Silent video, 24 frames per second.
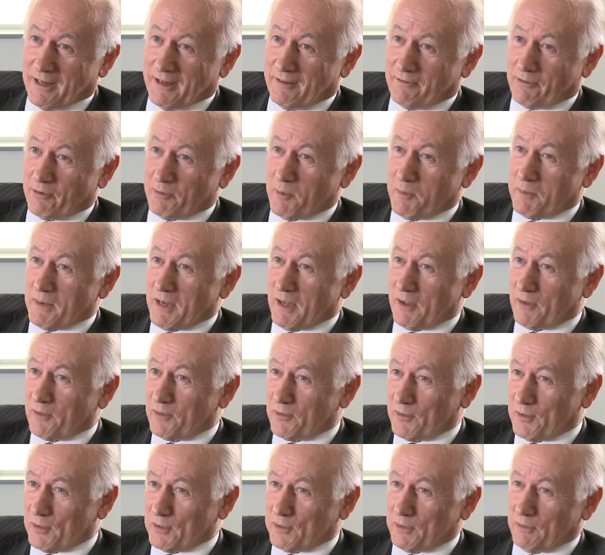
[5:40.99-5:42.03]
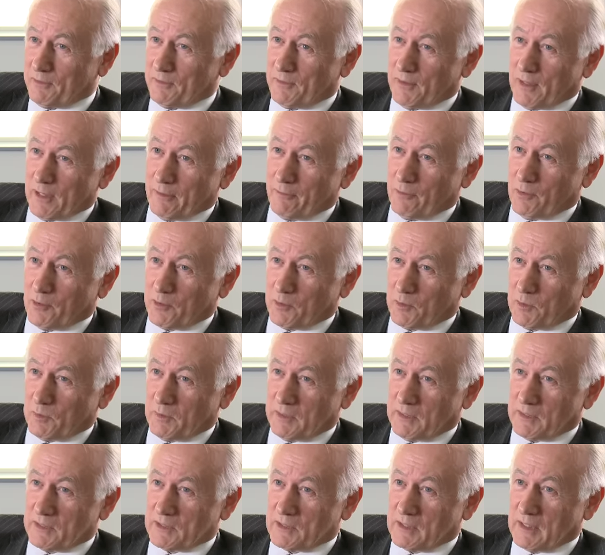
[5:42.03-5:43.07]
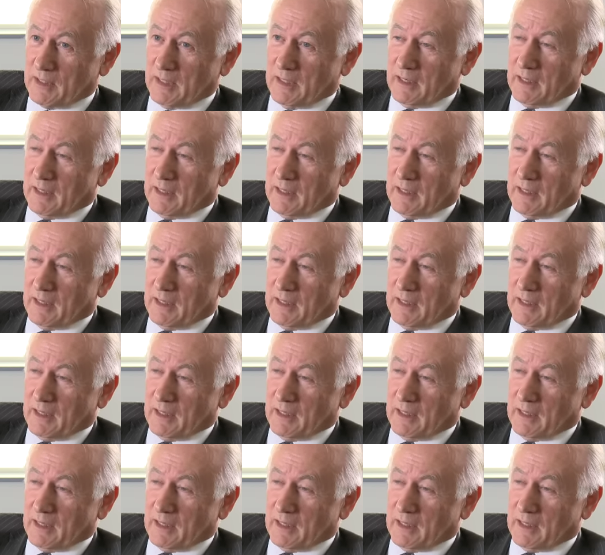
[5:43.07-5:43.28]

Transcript: from about 35 onwards.